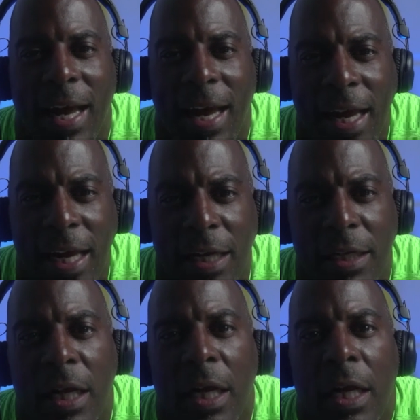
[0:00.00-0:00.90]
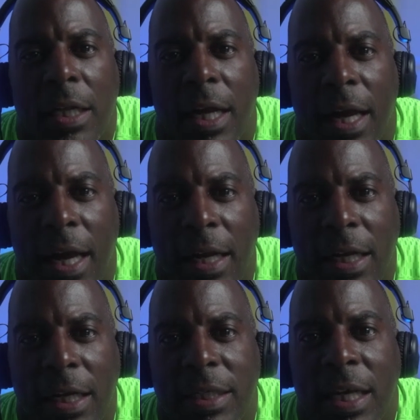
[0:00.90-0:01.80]
and the
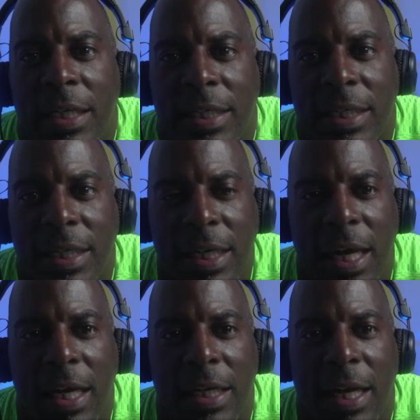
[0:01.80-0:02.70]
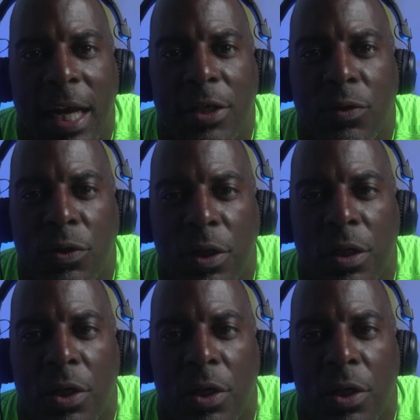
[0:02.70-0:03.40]
NSCA National Strength